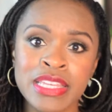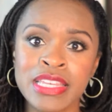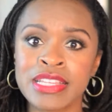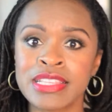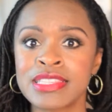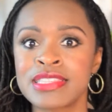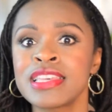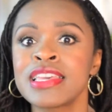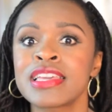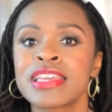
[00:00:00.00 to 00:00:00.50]

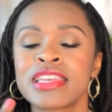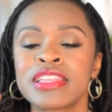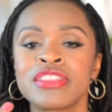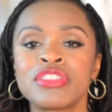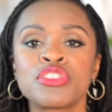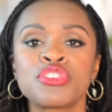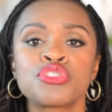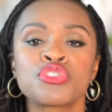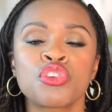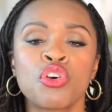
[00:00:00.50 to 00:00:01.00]
gets sick,
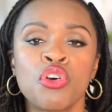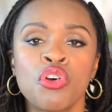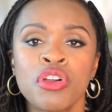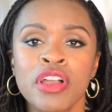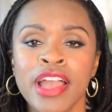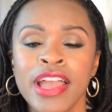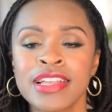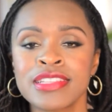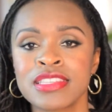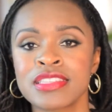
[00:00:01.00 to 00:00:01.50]
and there's all
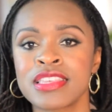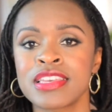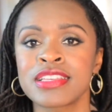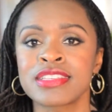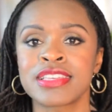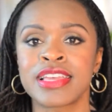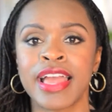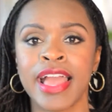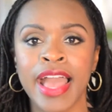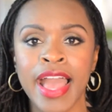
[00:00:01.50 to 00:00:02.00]
kinds of
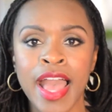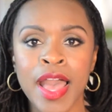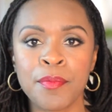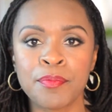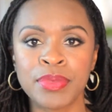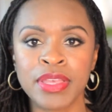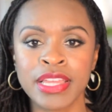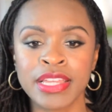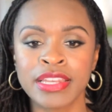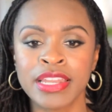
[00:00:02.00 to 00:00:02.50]
things that
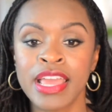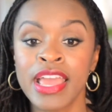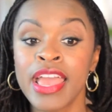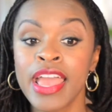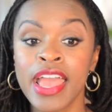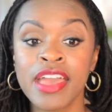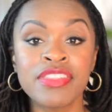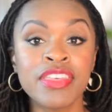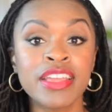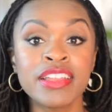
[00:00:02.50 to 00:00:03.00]
happen,
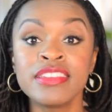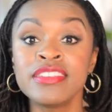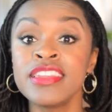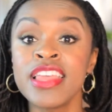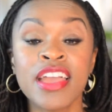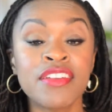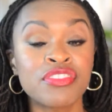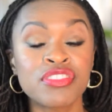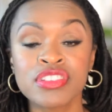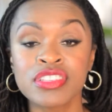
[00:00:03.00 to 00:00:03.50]
and they
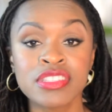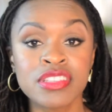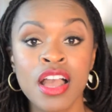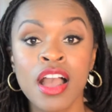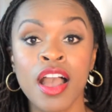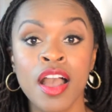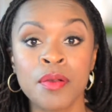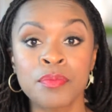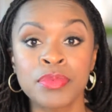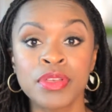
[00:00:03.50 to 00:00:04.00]
never
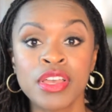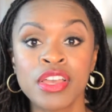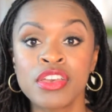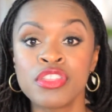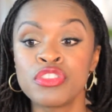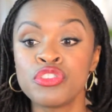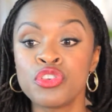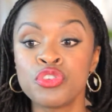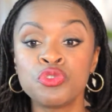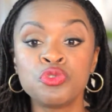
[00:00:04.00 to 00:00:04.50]
stop.
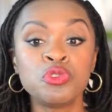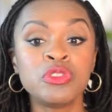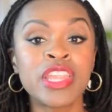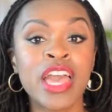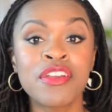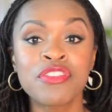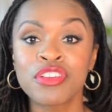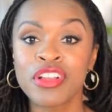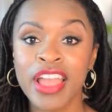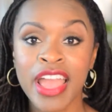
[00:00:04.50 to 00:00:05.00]
You'll
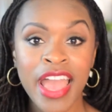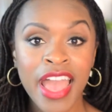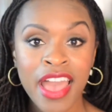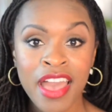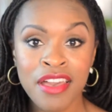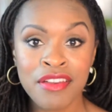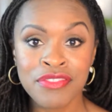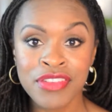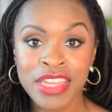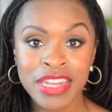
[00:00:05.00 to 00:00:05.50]
never
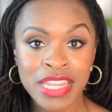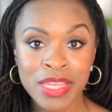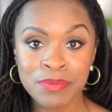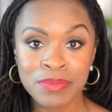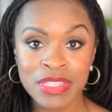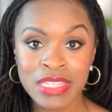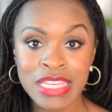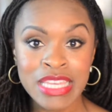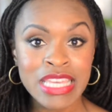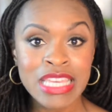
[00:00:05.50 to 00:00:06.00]
have an
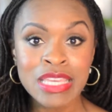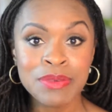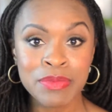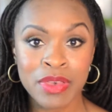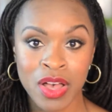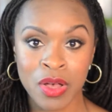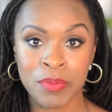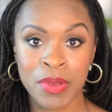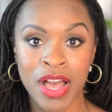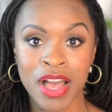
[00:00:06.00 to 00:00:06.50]
empty
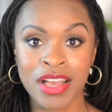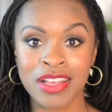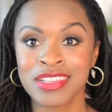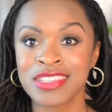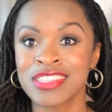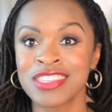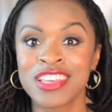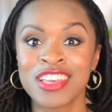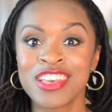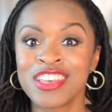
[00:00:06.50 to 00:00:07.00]
email
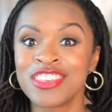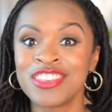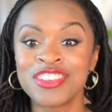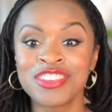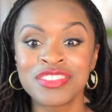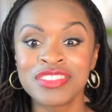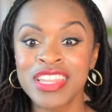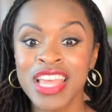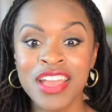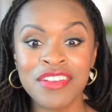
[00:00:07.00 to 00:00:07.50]
box.
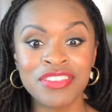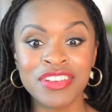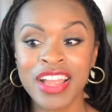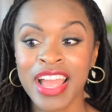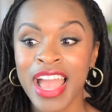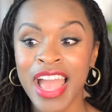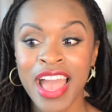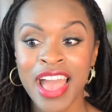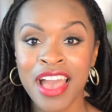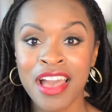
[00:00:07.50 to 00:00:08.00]
You'll never
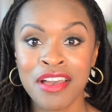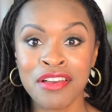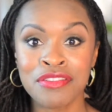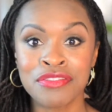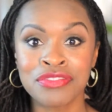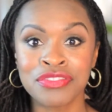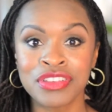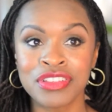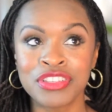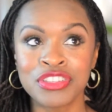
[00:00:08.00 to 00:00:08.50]

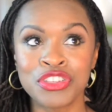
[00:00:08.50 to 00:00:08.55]
have